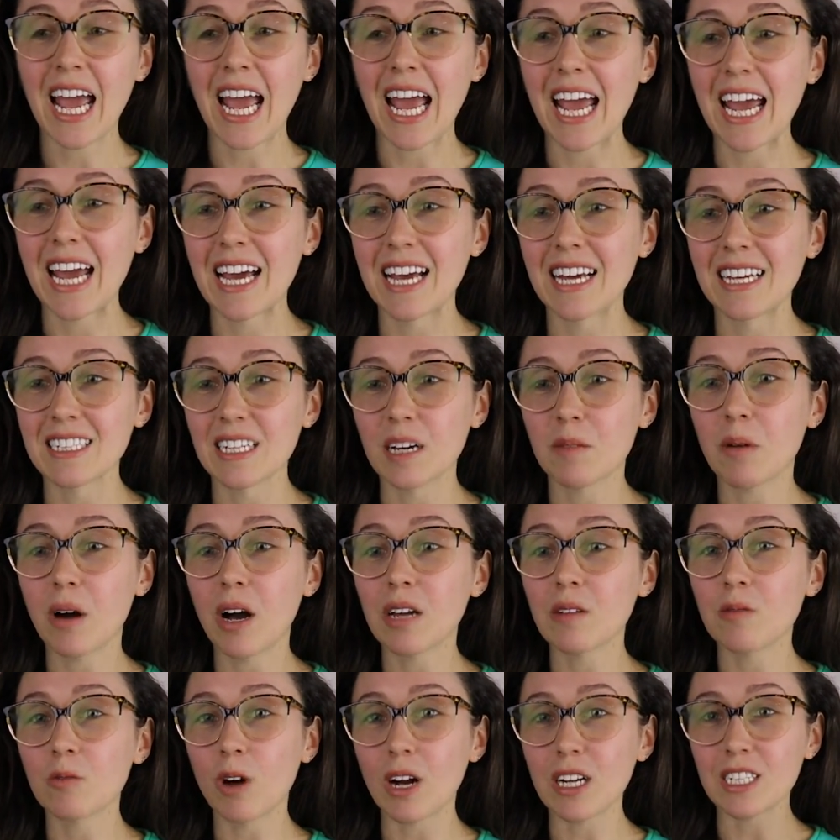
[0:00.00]
And
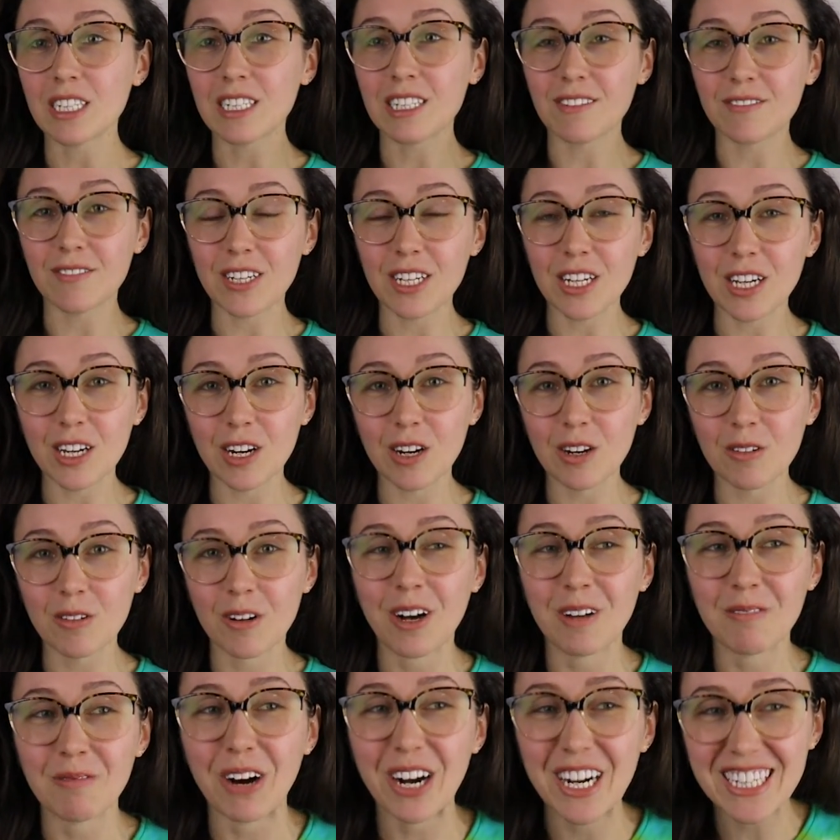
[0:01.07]
upon watching the video
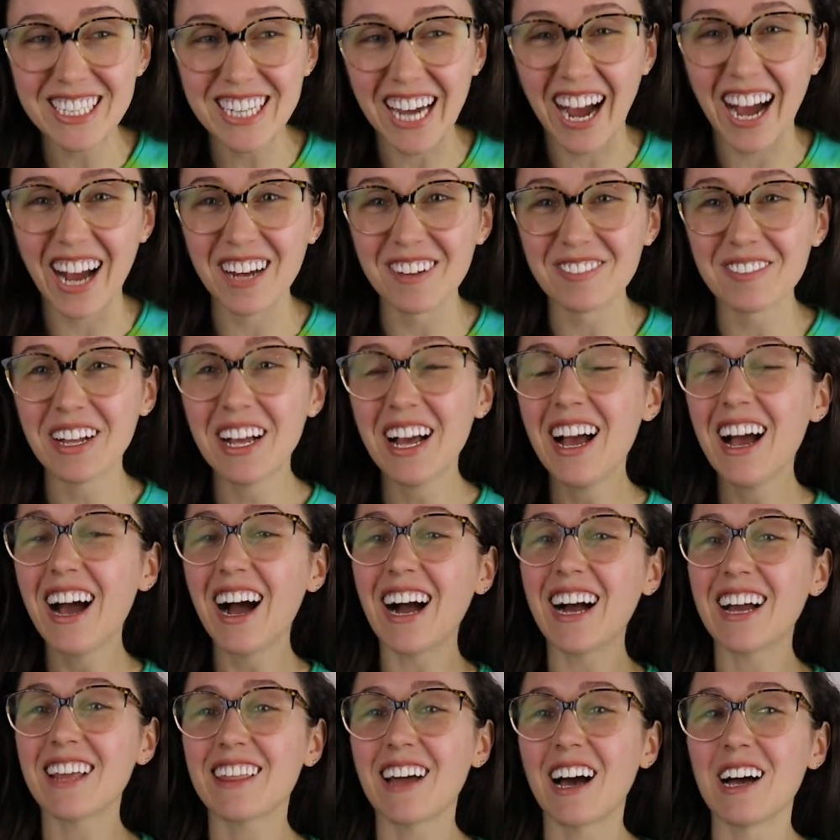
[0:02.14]
one more time,
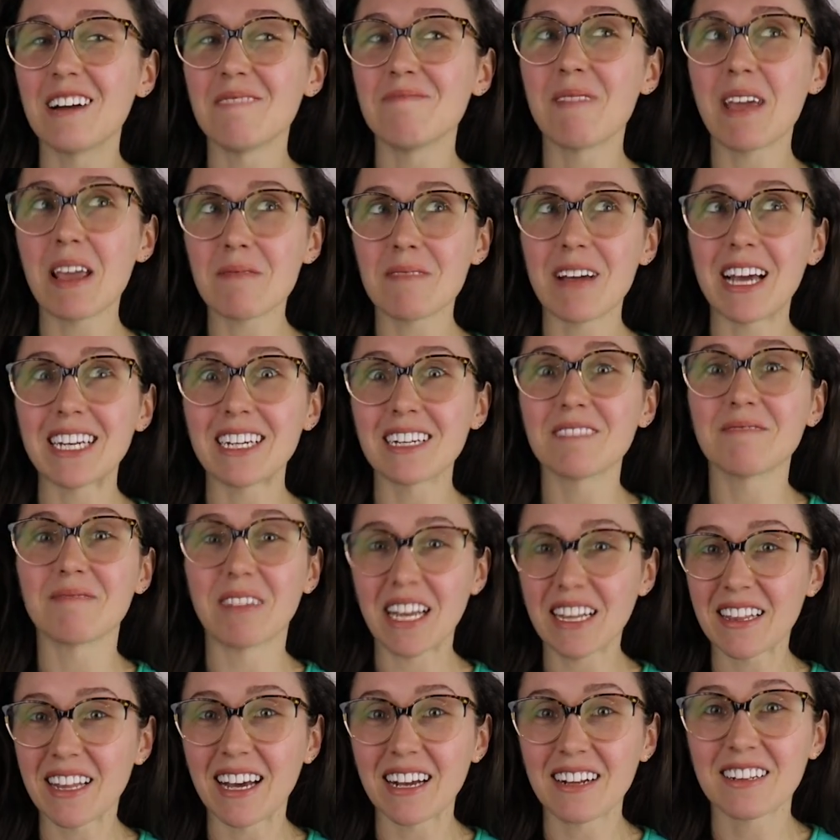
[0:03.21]
I thought maybe I didn't
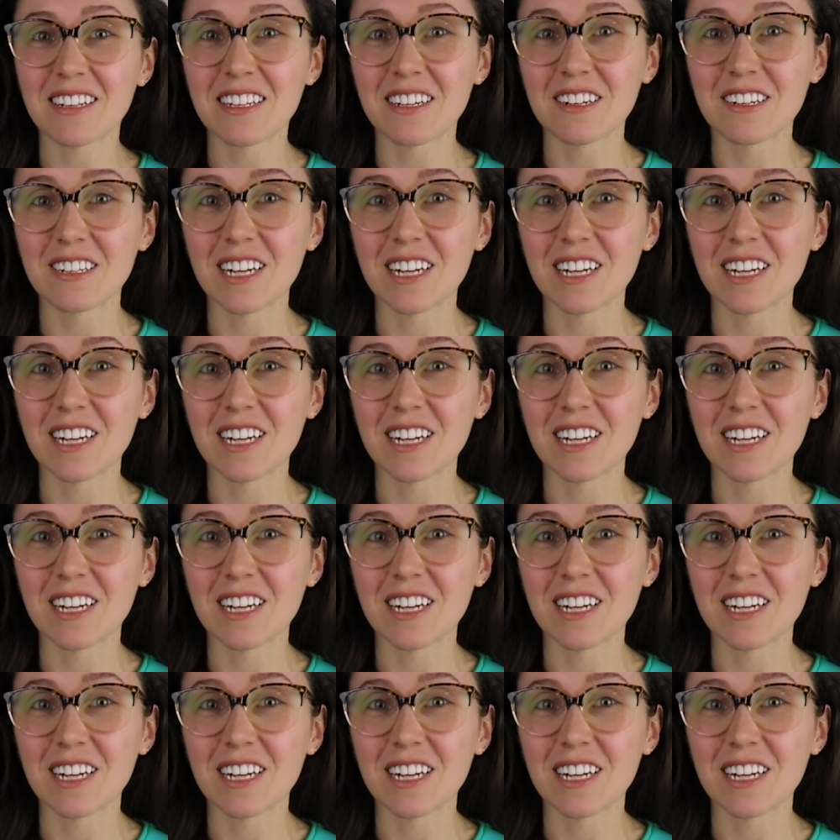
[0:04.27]
make that clear